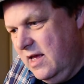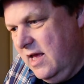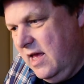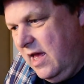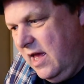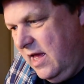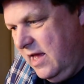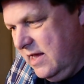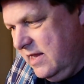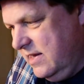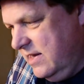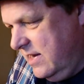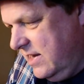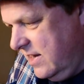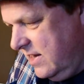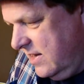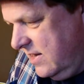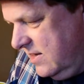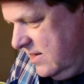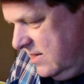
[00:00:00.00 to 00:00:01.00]

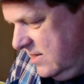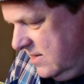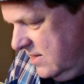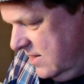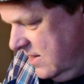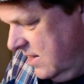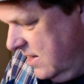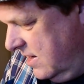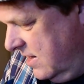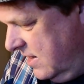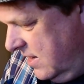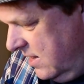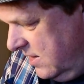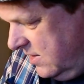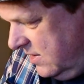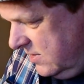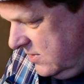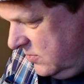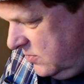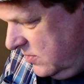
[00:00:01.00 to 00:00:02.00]
and
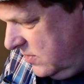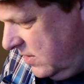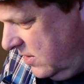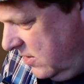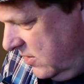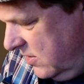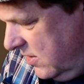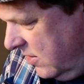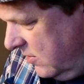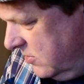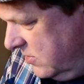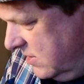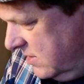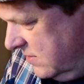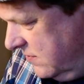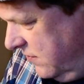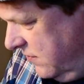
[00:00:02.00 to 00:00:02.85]
this one here, I was just